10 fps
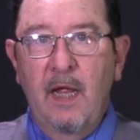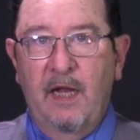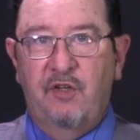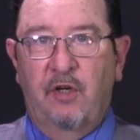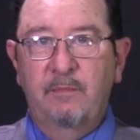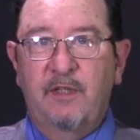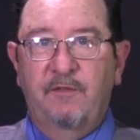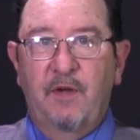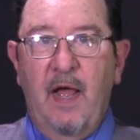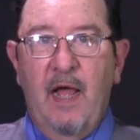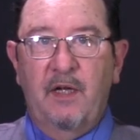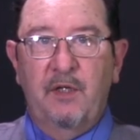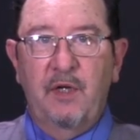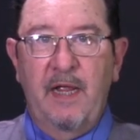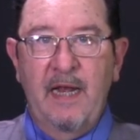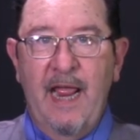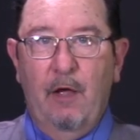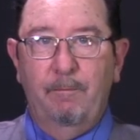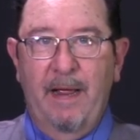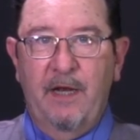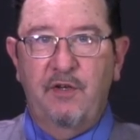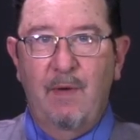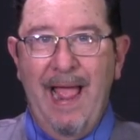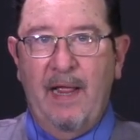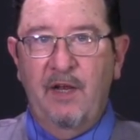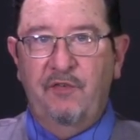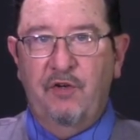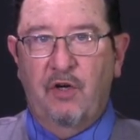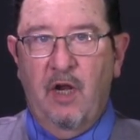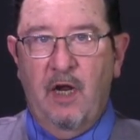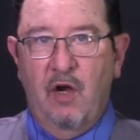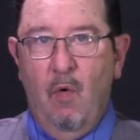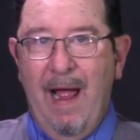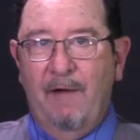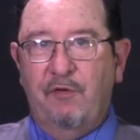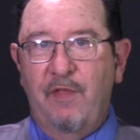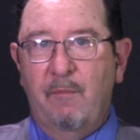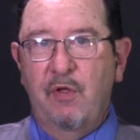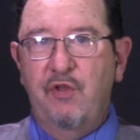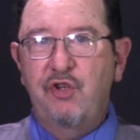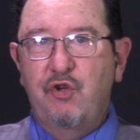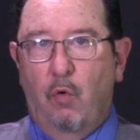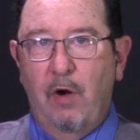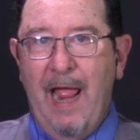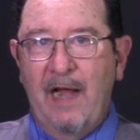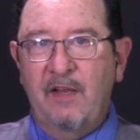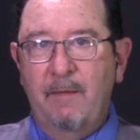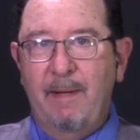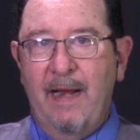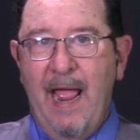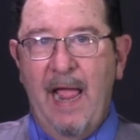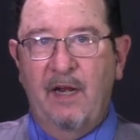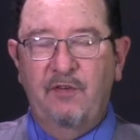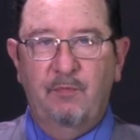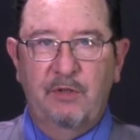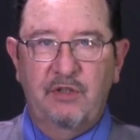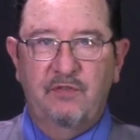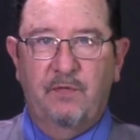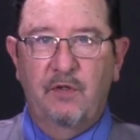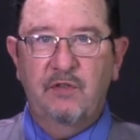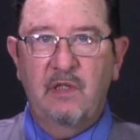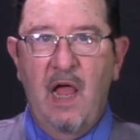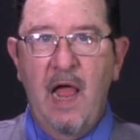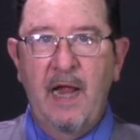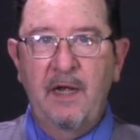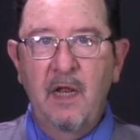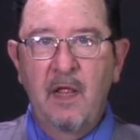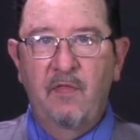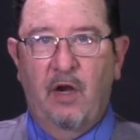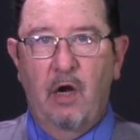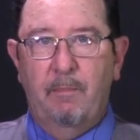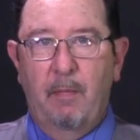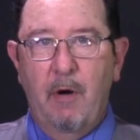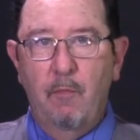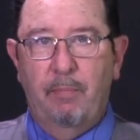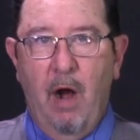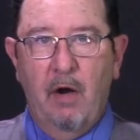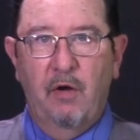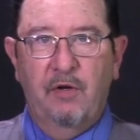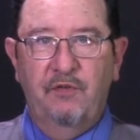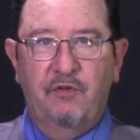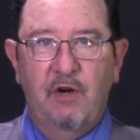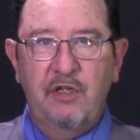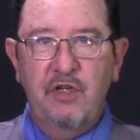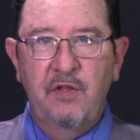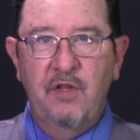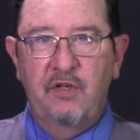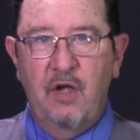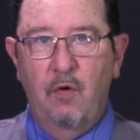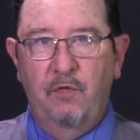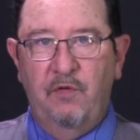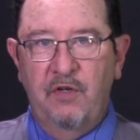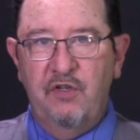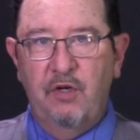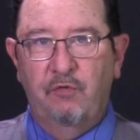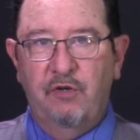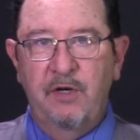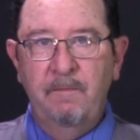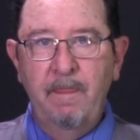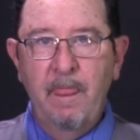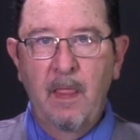In terms of uh, inhaled beta 2 agonists, you're going to go after them with short acting beta agonists, which is first line. They're going to promote bronchoconstriction, the dose in children